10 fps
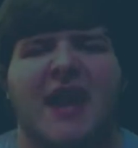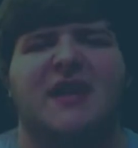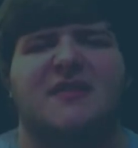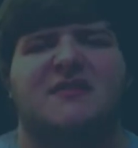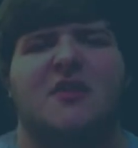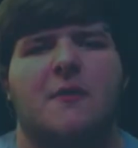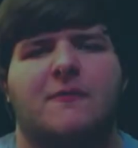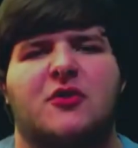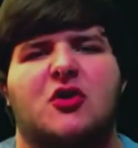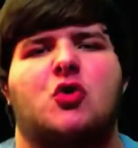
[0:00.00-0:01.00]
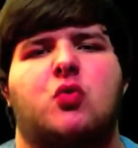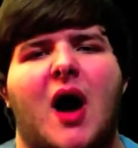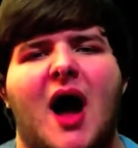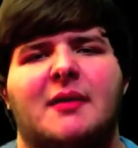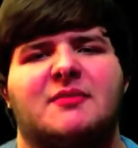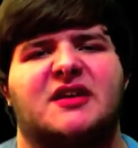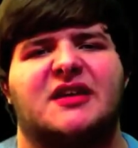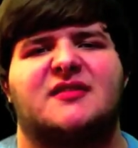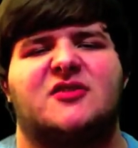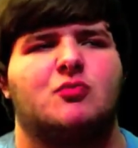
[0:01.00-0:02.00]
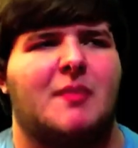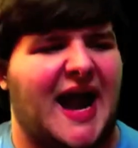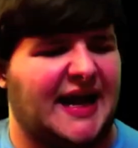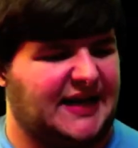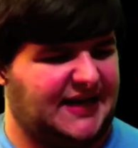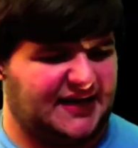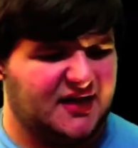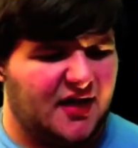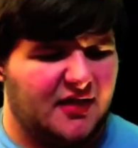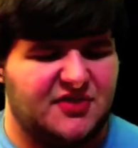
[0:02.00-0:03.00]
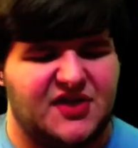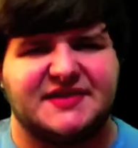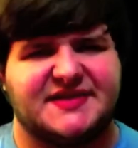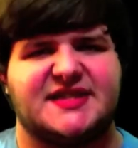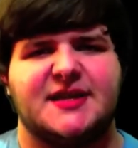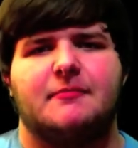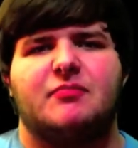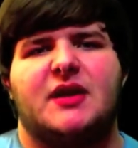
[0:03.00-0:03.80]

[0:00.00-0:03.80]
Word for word: the Dentist. For their crimes against humanity. This